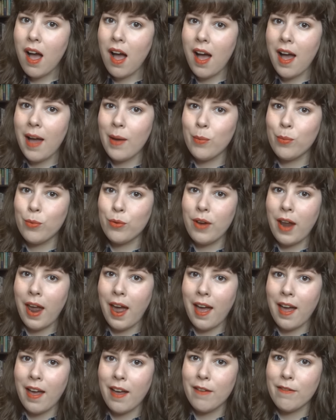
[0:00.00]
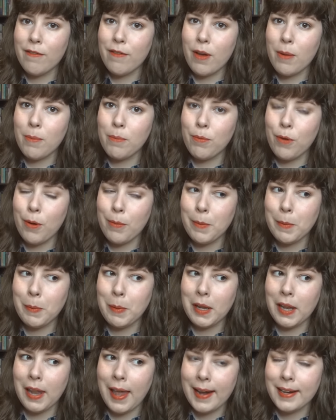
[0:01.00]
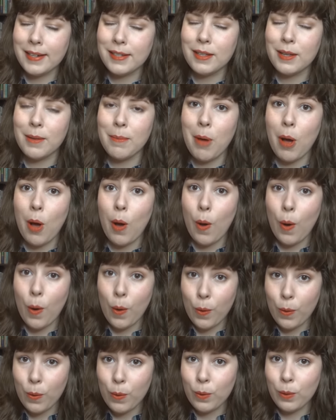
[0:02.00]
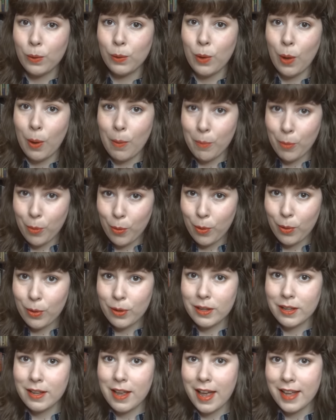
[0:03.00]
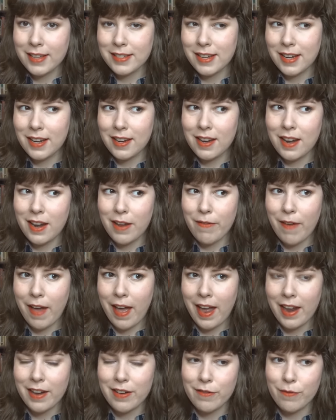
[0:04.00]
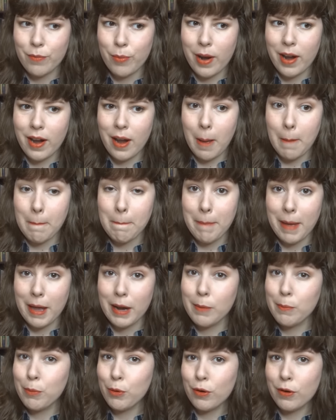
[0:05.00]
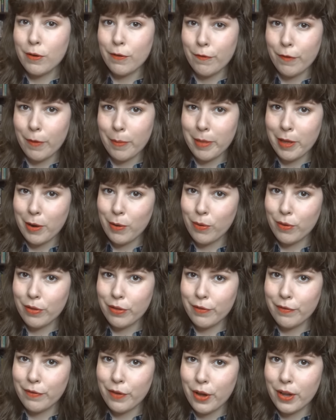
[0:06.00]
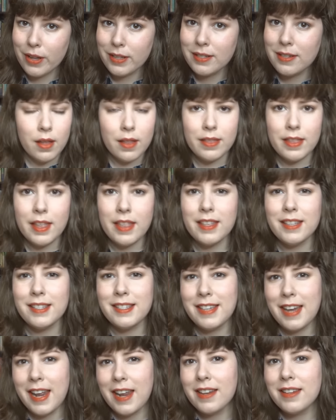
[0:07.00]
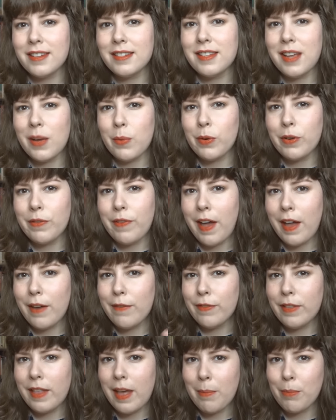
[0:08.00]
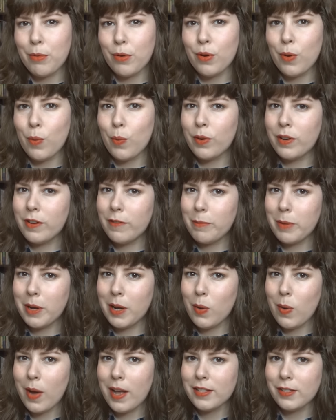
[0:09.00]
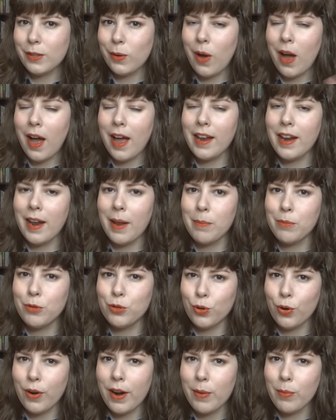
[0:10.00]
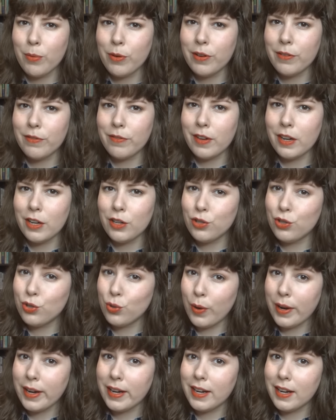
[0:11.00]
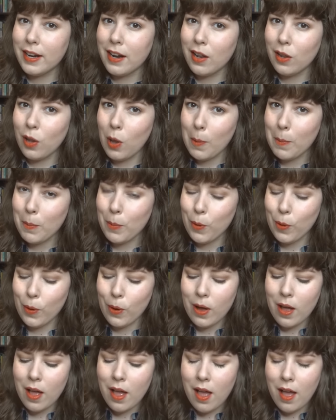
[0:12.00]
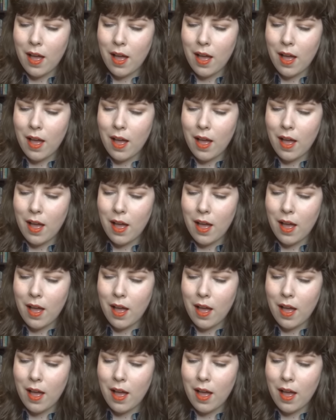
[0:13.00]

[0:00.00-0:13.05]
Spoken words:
I would have probably liked them a whole lot more. As in, if I hadn't have read a better book from that author first, then the standards I would have had for that book wouldn't have been quite so high, and I'm sure I would have enjoyed it a lot more.